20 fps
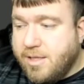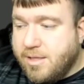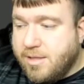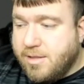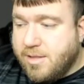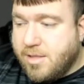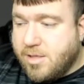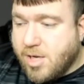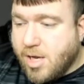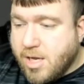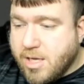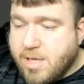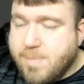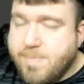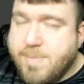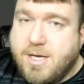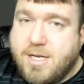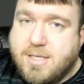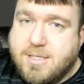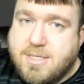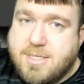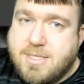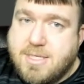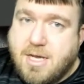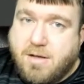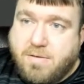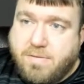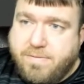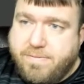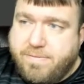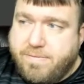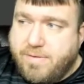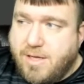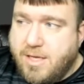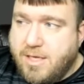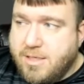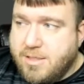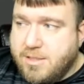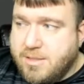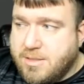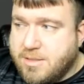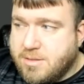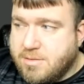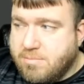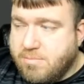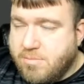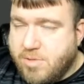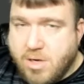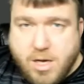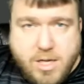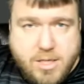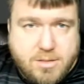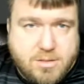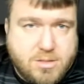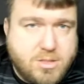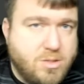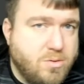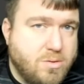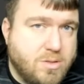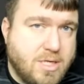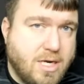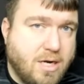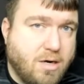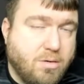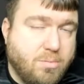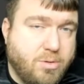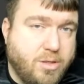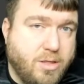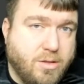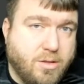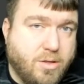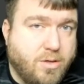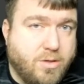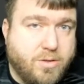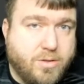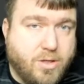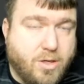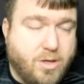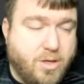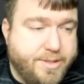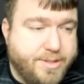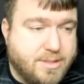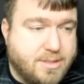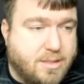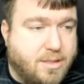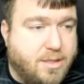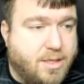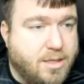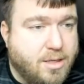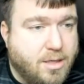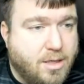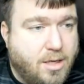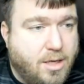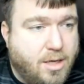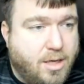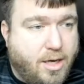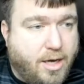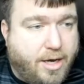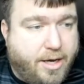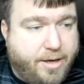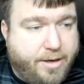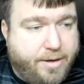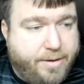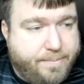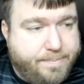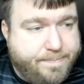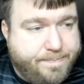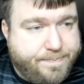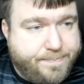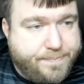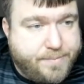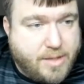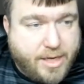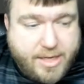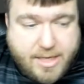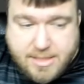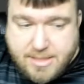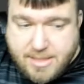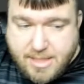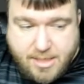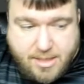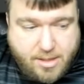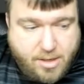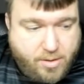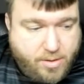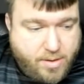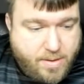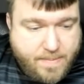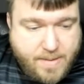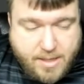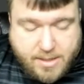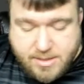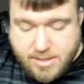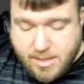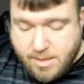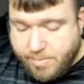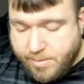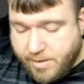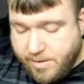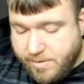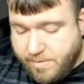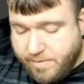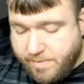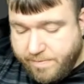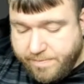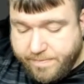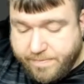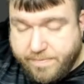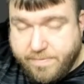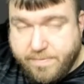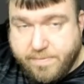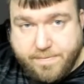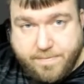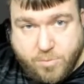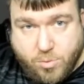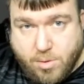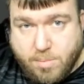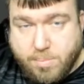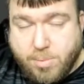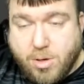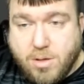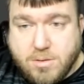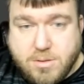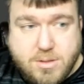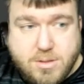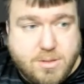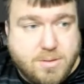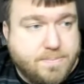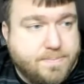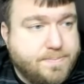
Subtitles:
the document itself is not too terribly long, honestly. Like I said, it only makes up of 4 parts.